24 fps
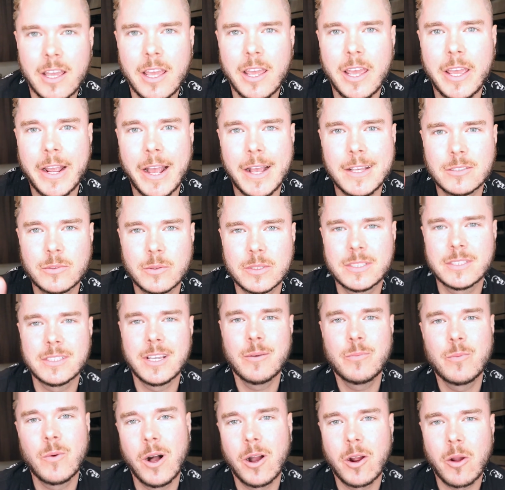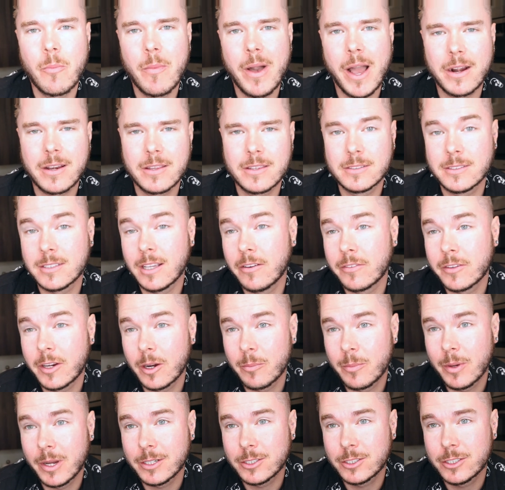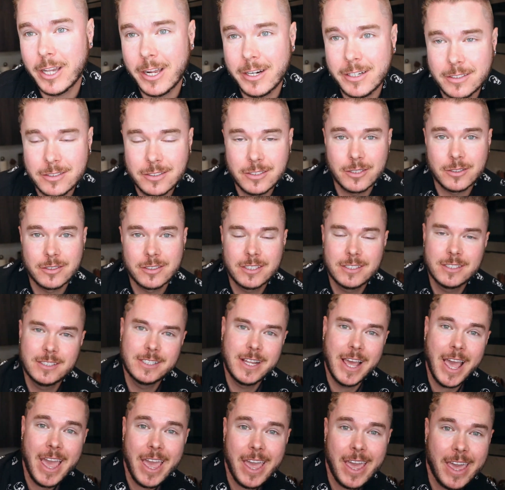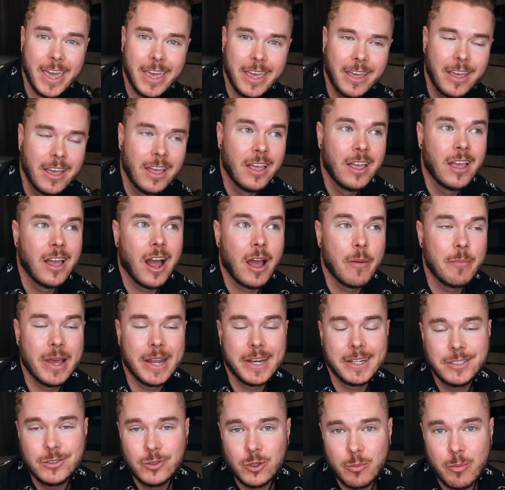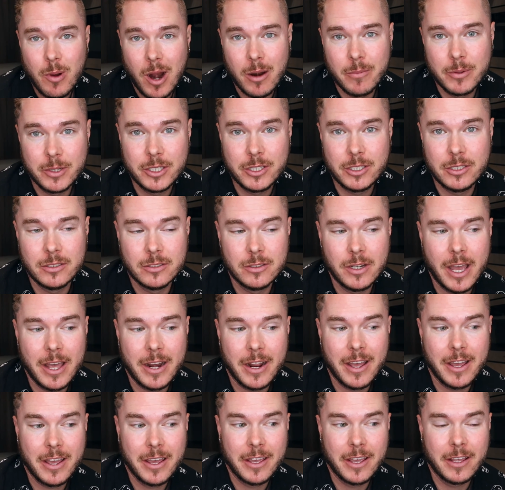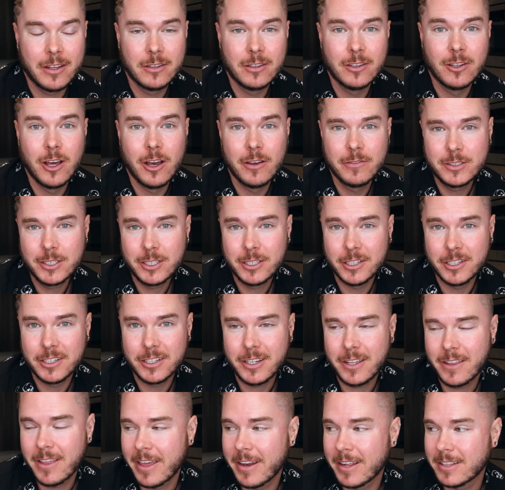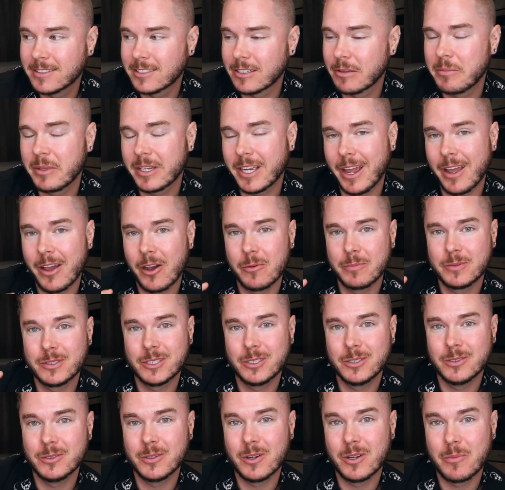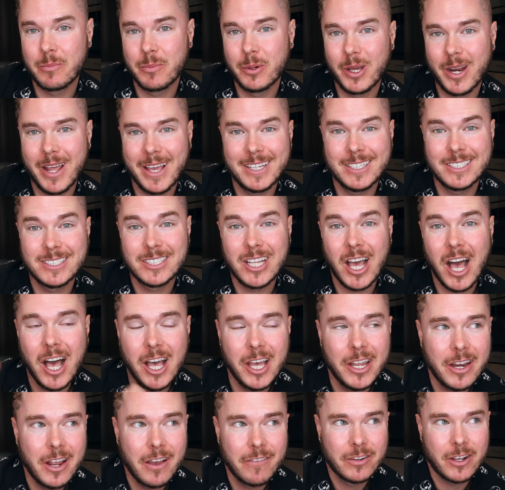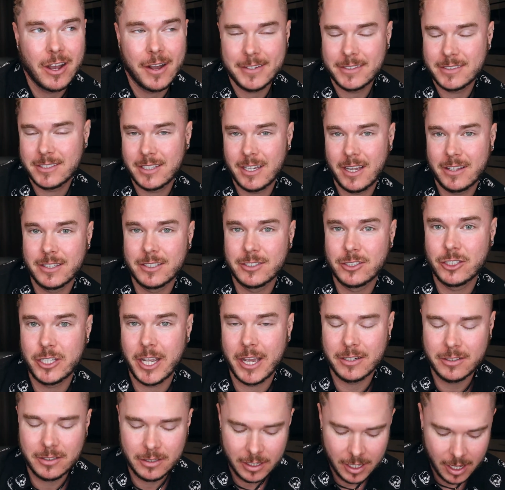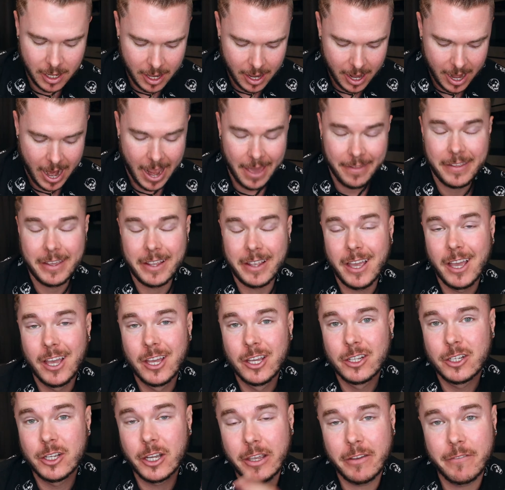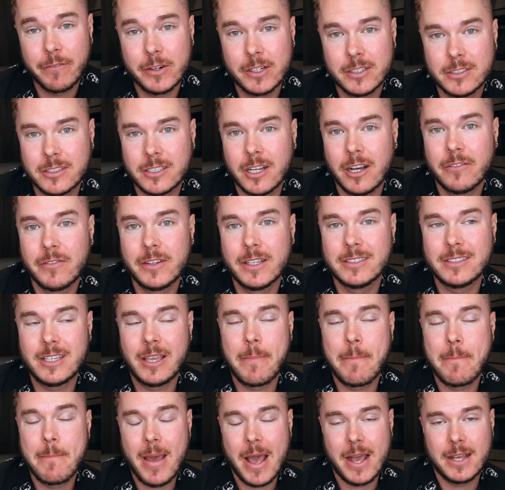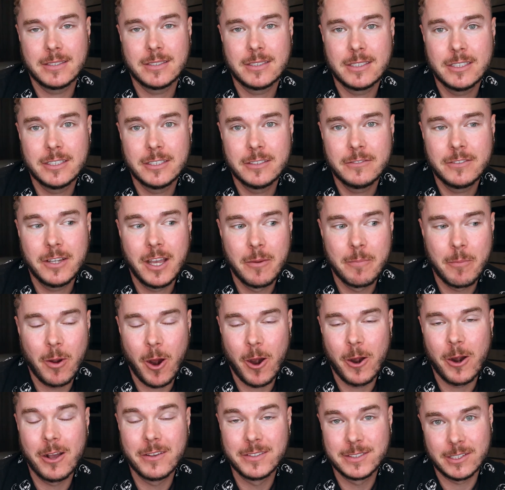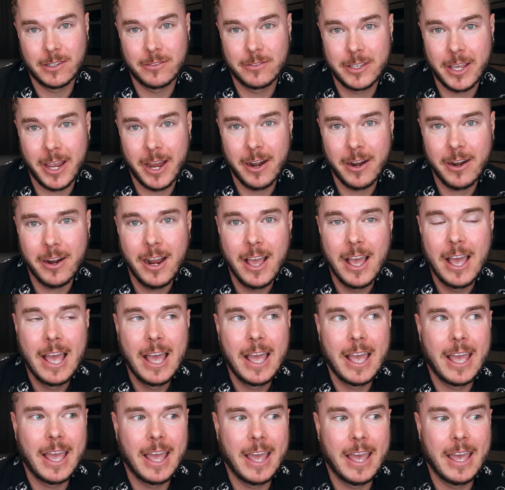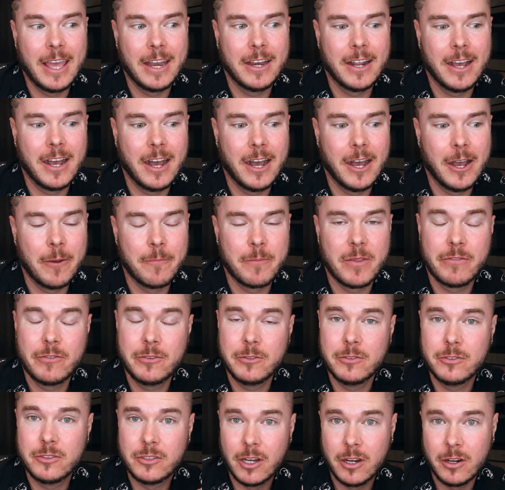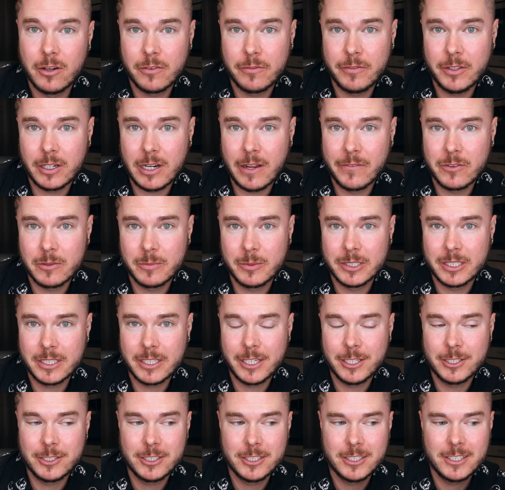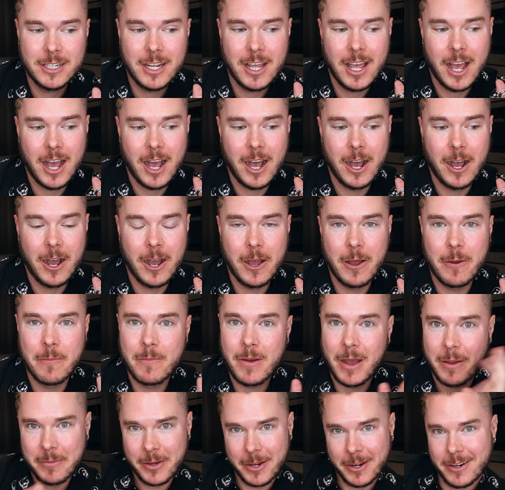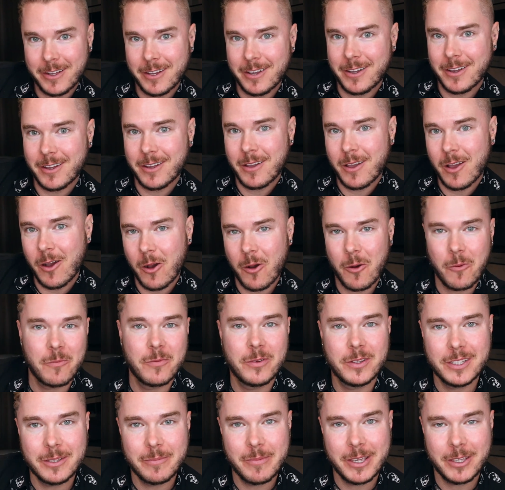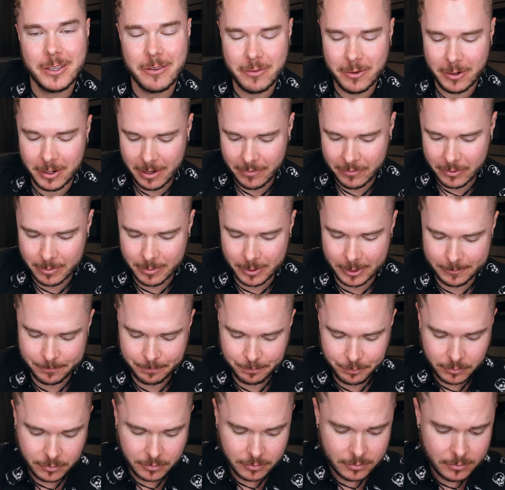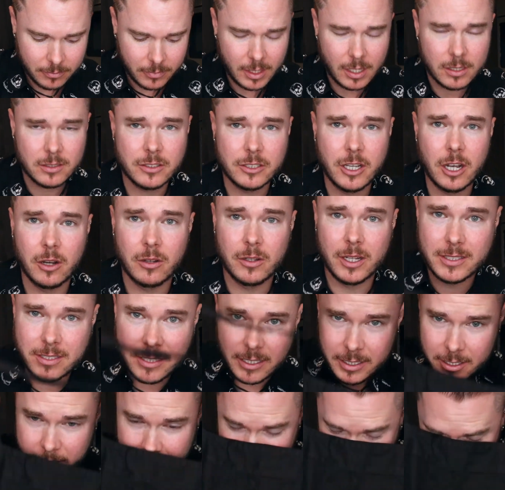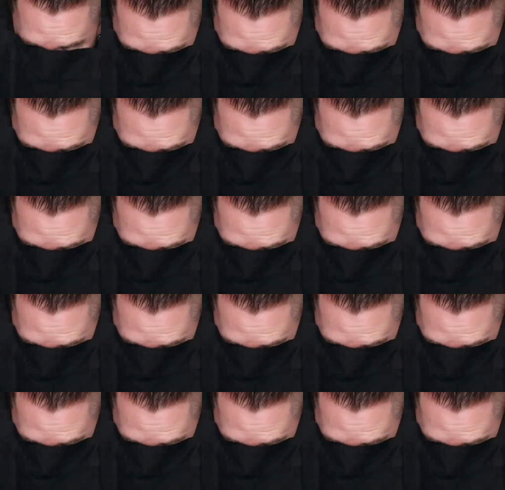Hey guys, what's up? Welcome back to the Self-Care Punk channel. So today I'm heading to a barbecue and I love to cook, and it's something I hope to put a ton of content on this channel. I think cooking for yourself is a massive part of self-care, and if you don't feel comfortable in the kitchen, I'm here to hopefully make you feel comfortable. So let's get cooking.